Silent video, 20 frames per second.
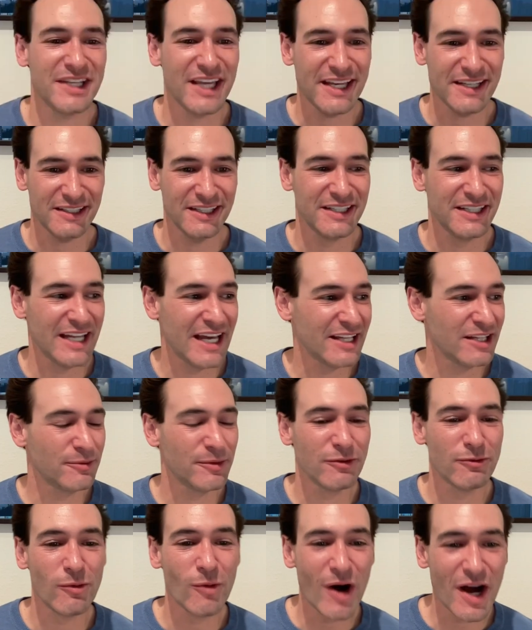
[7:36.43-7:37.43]
Caitlin, now that
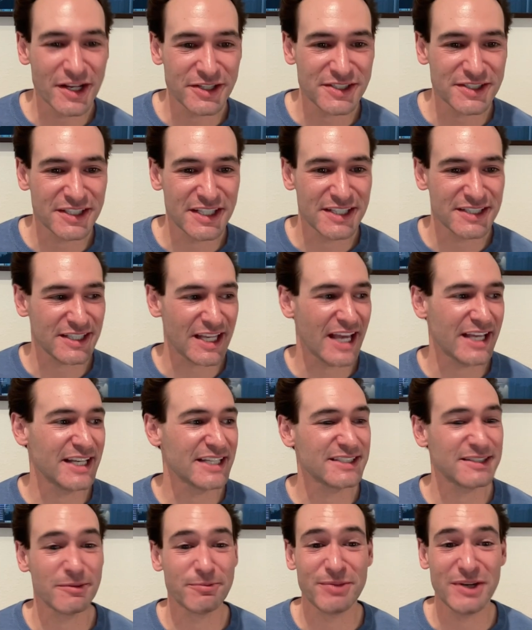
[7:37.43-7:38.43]
we've watched this, I
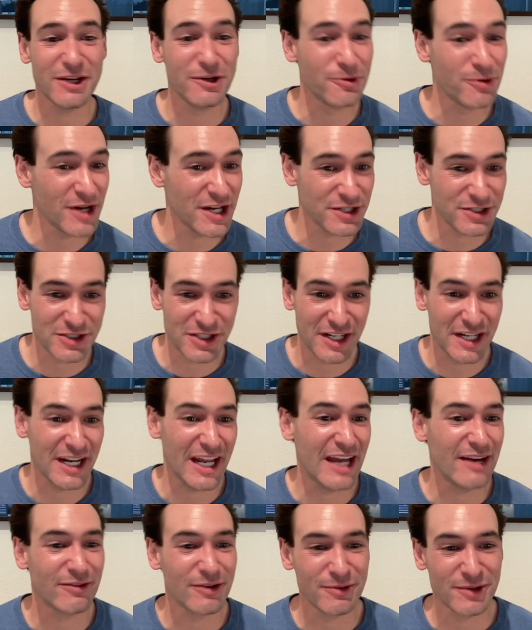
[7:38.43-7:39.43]
guess the big question on
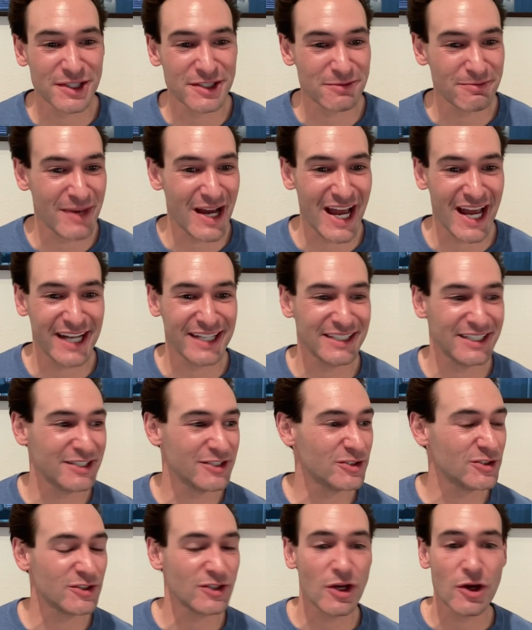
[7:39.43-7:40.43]
everyone's mind
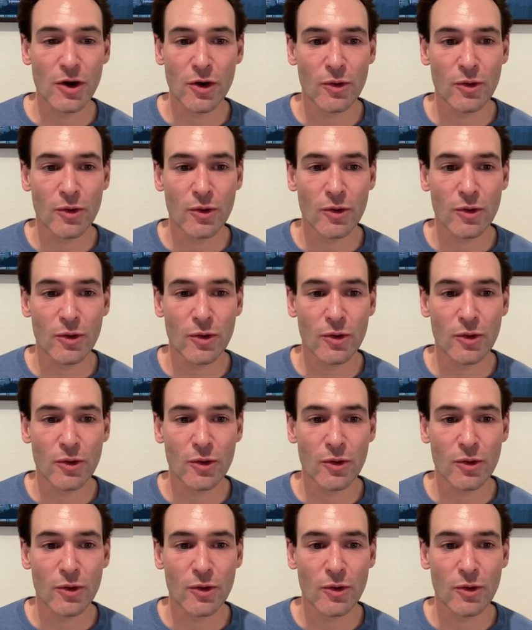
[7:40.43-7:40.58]
is,